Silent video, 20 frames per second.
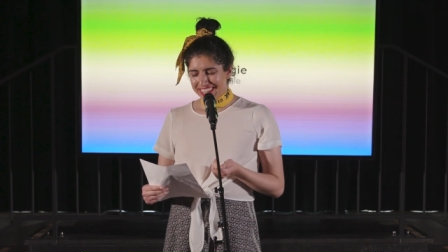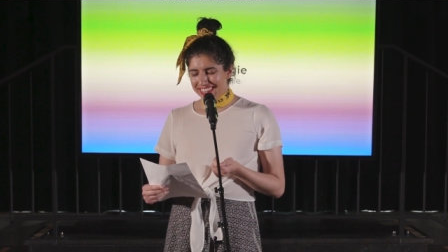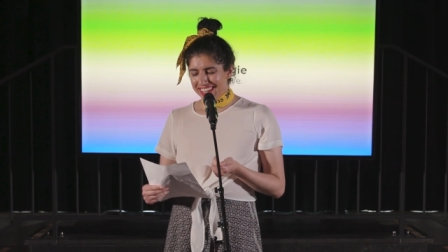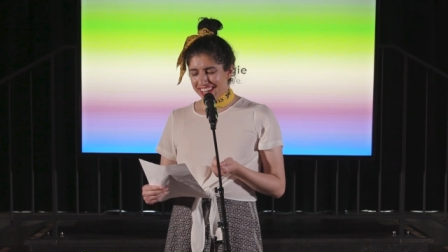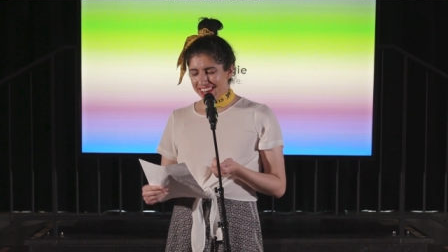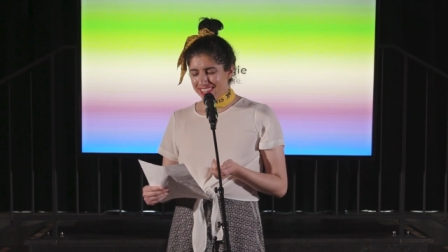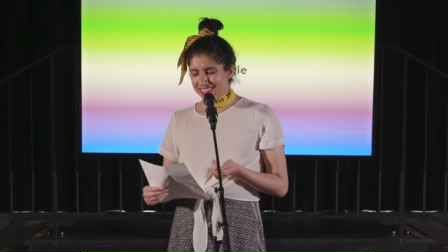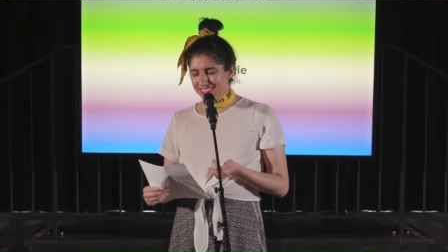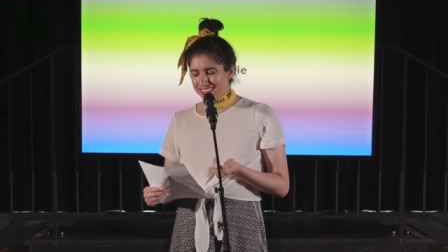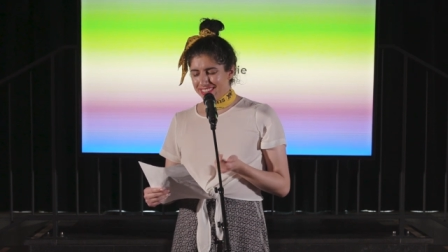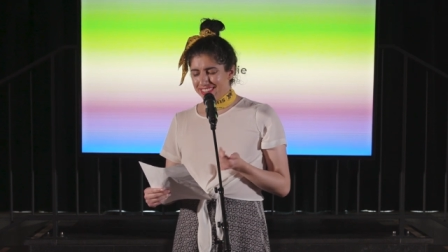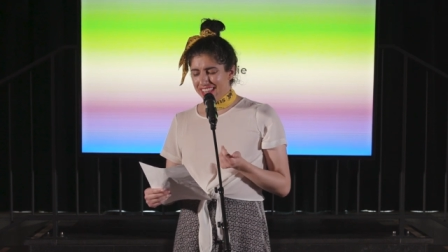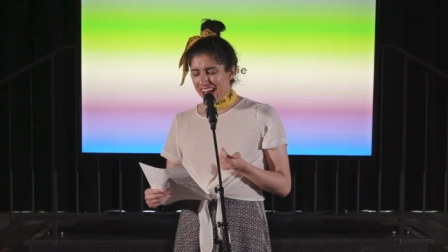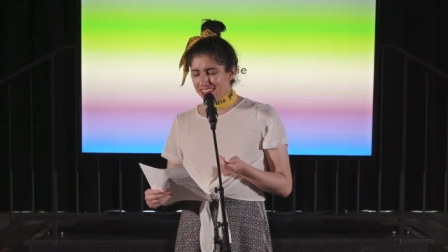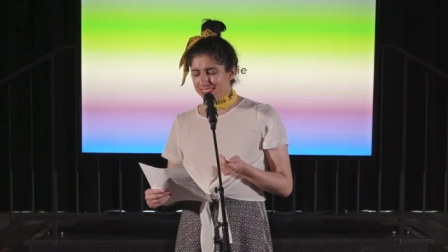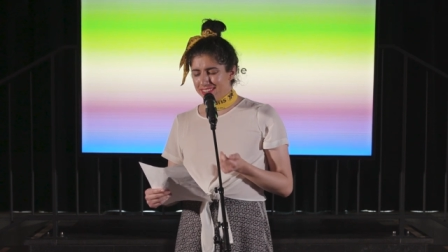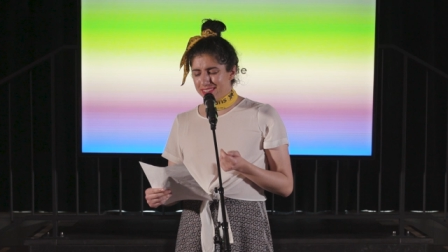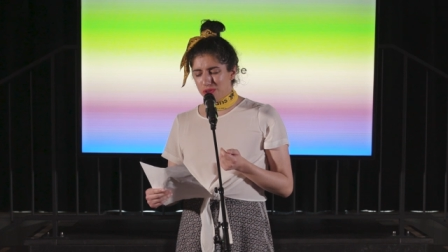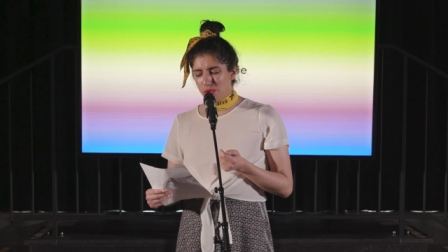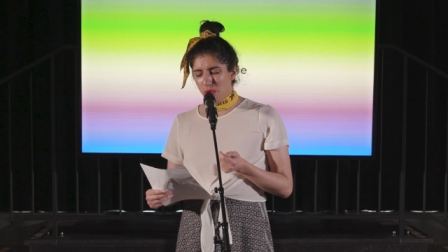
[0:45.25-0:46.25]
That's
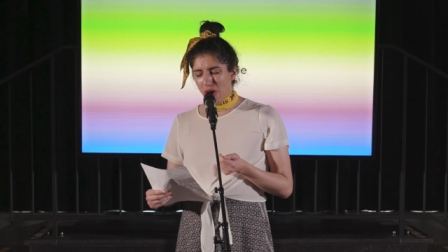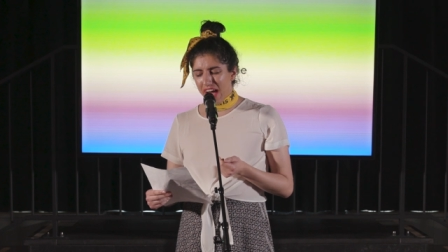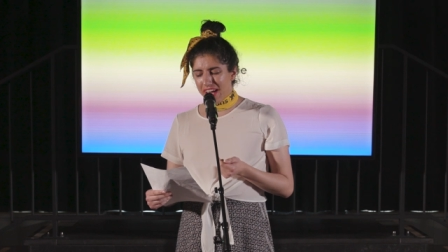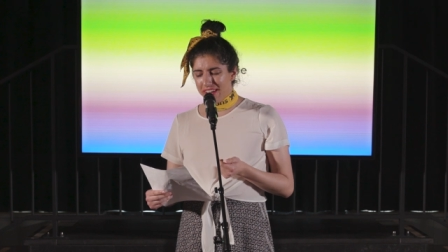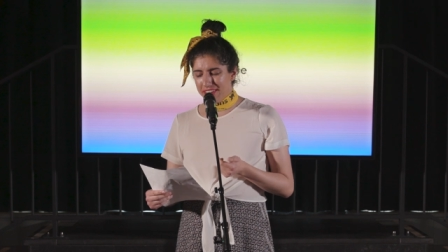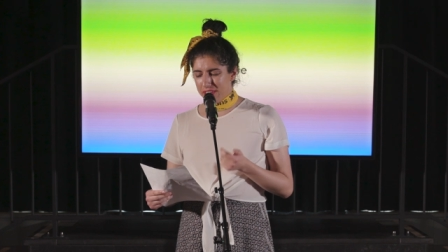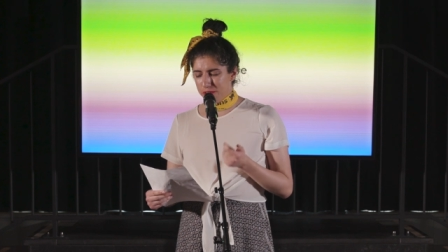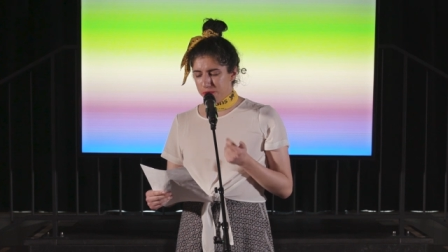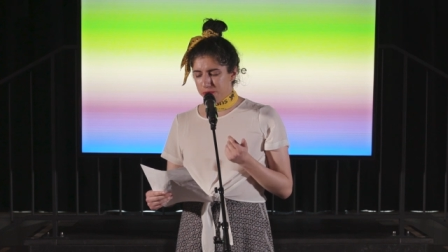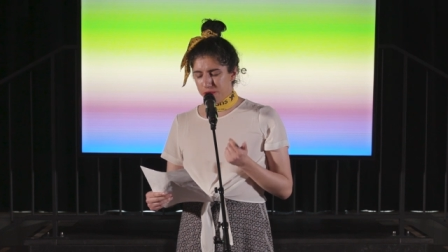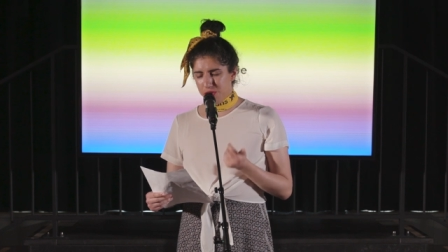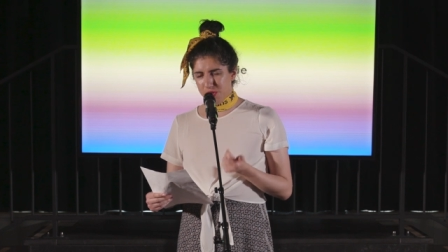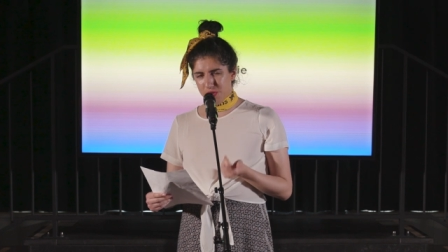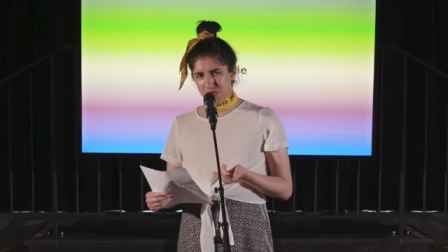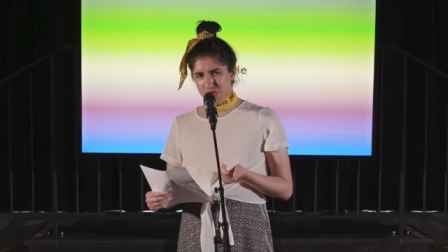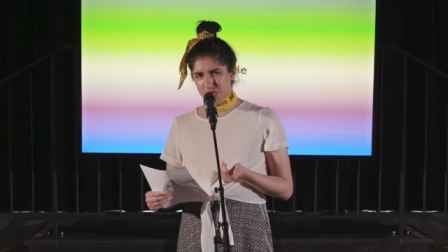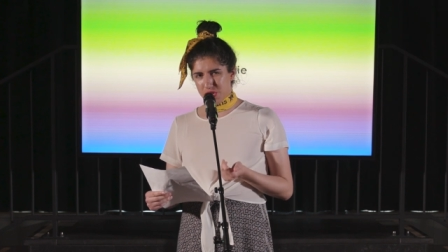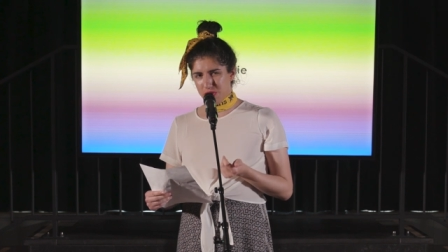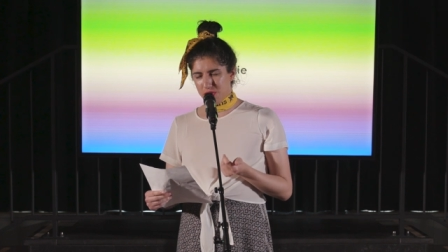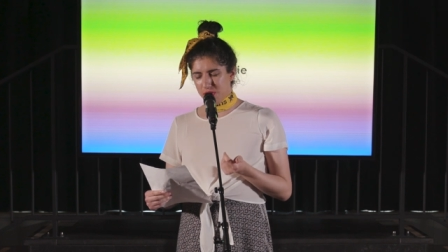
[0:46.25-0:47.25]
why the
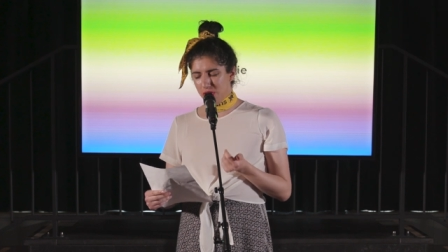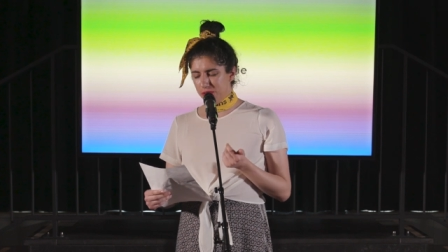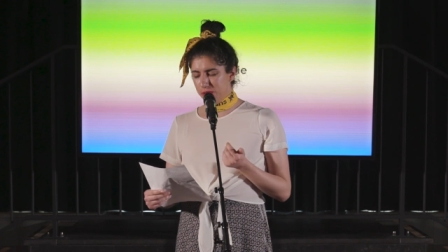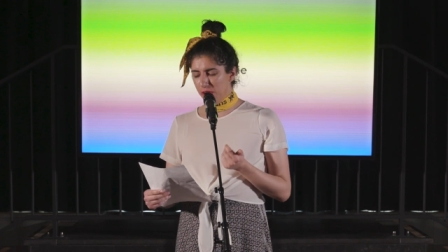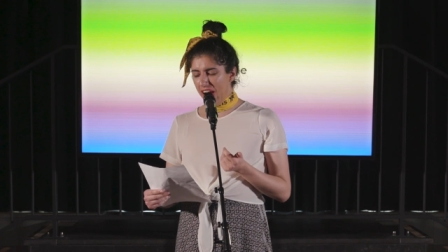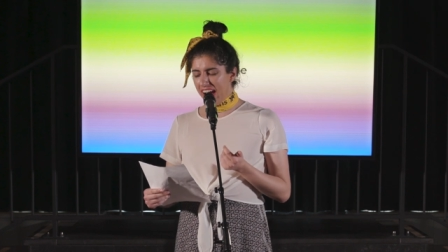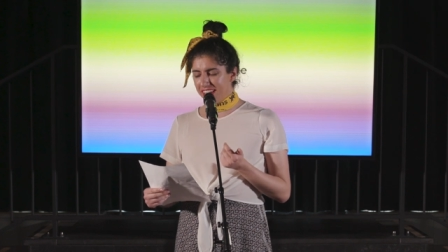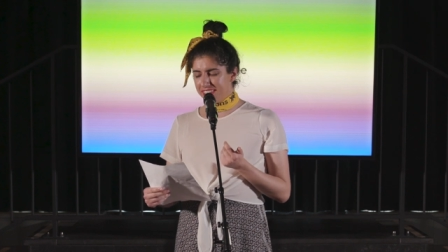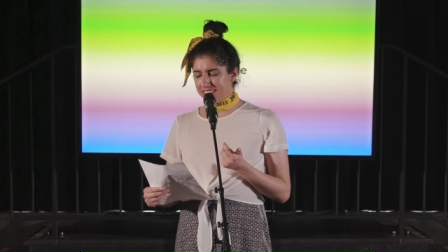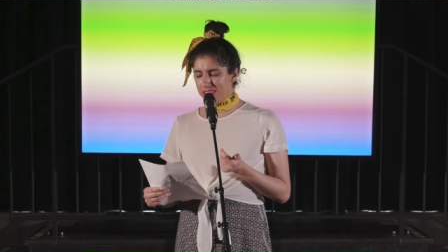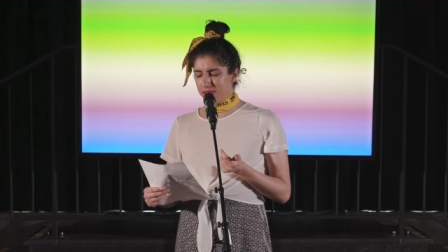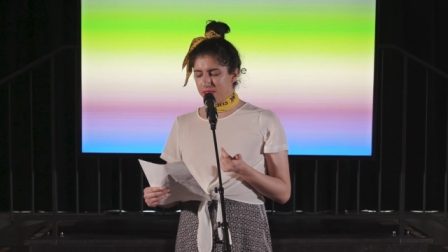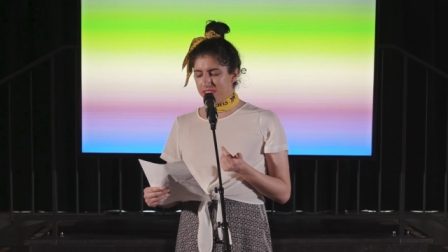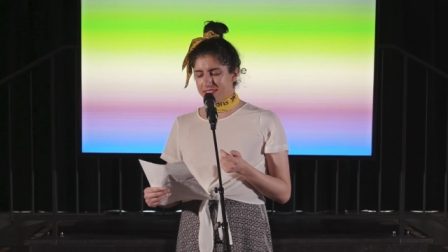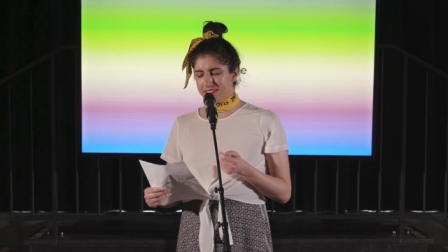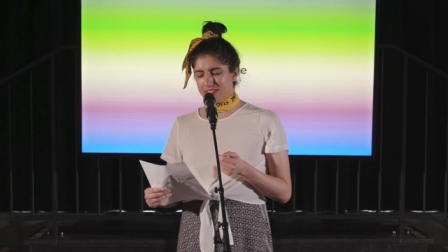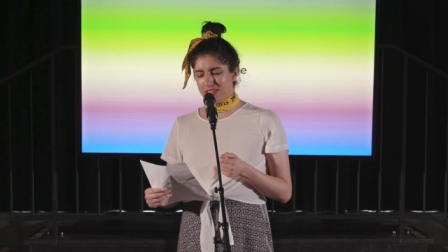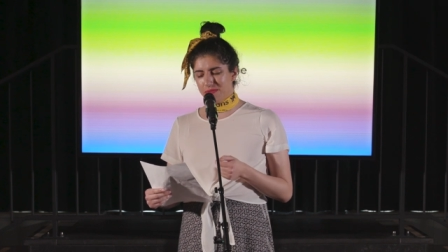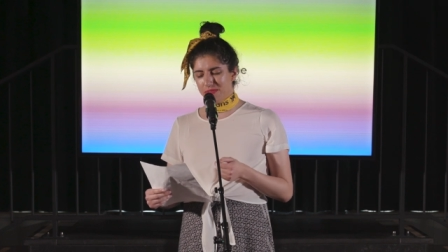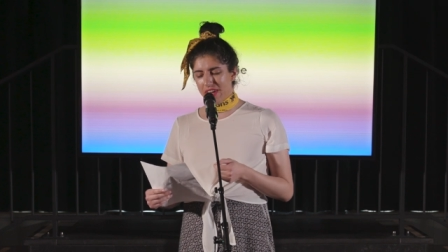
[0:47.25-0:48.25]
future of
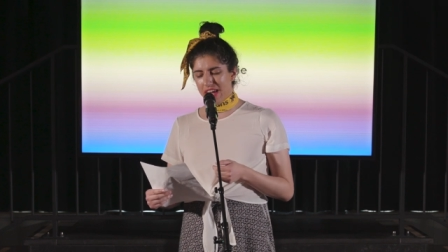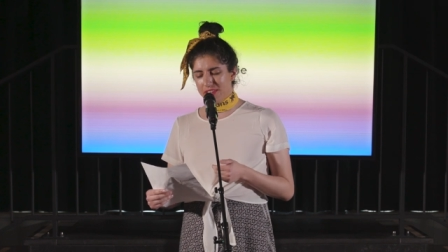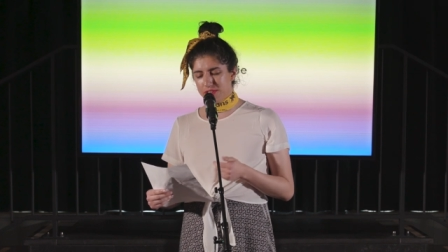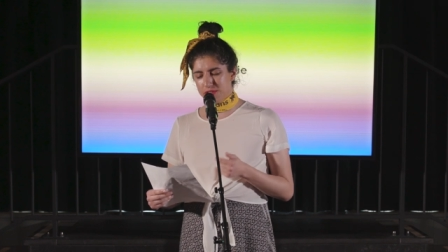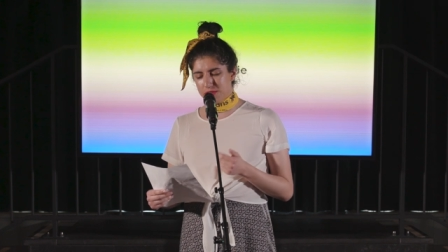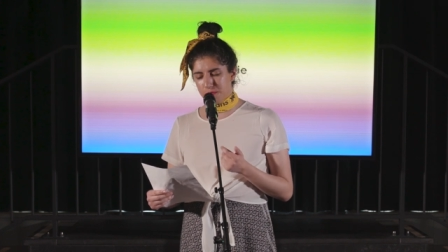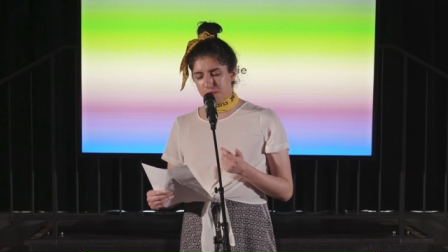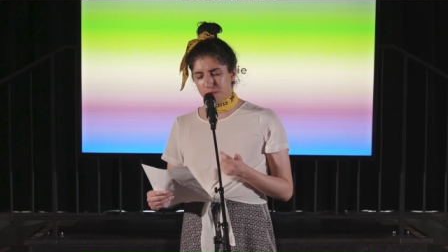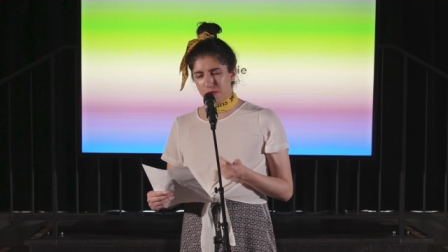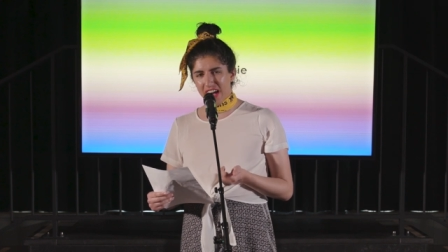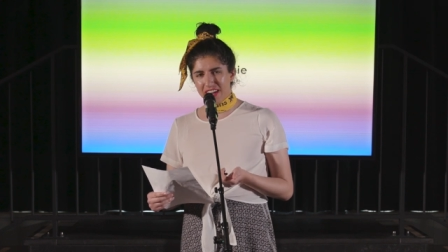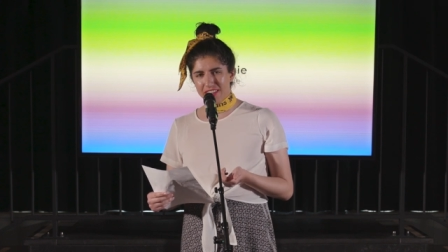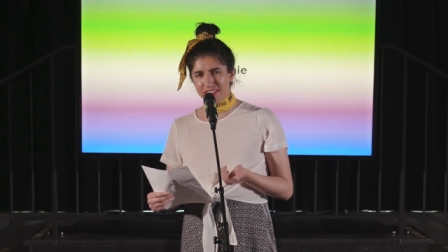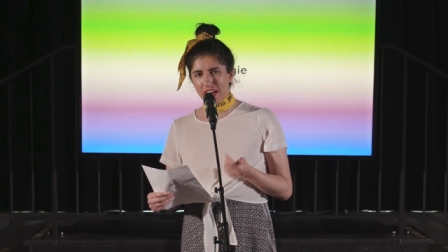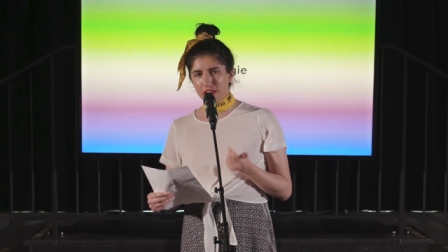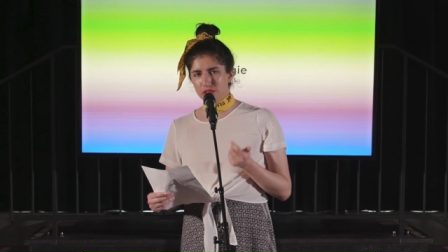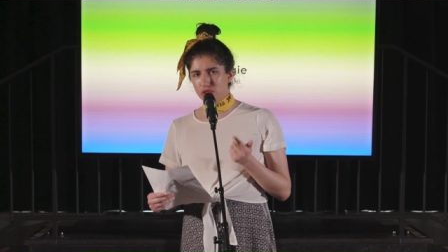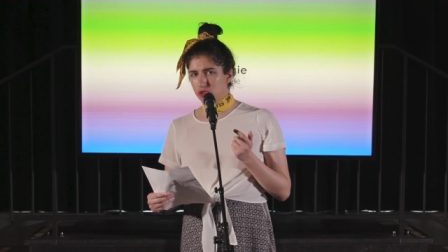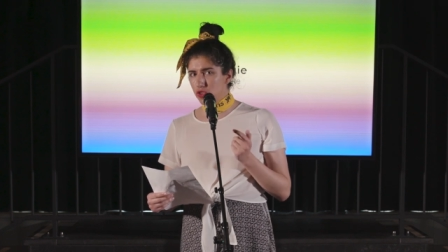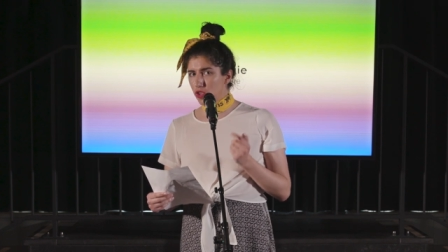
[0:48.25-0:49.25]
activism is to
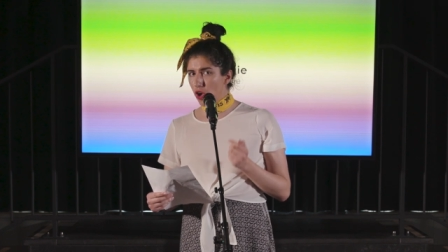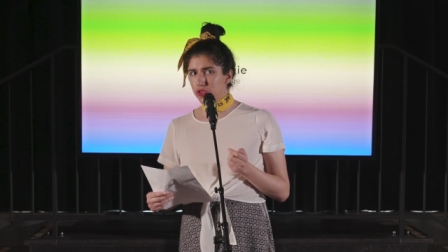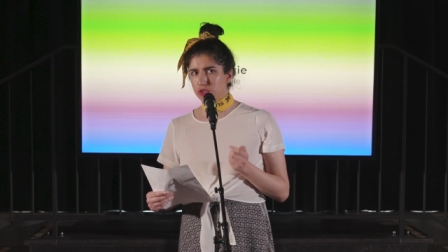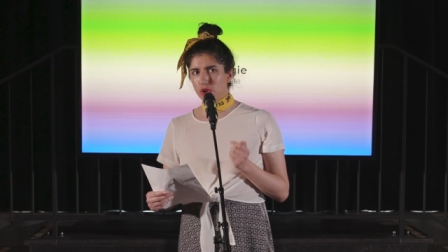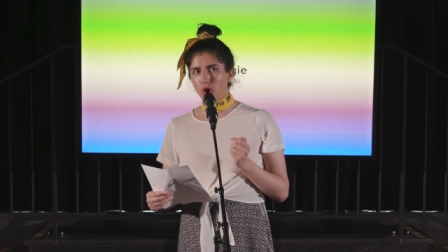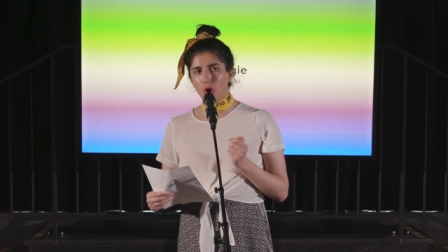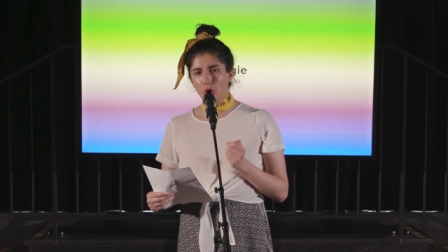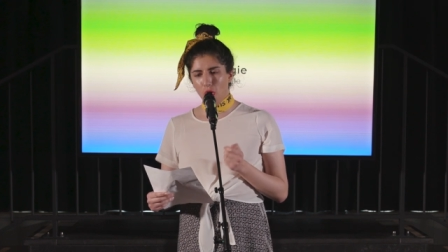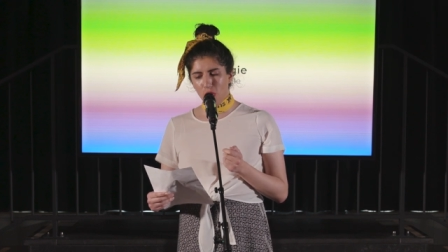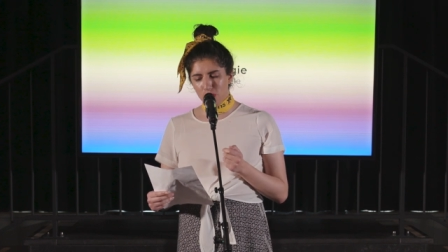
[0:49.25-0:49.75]
fight not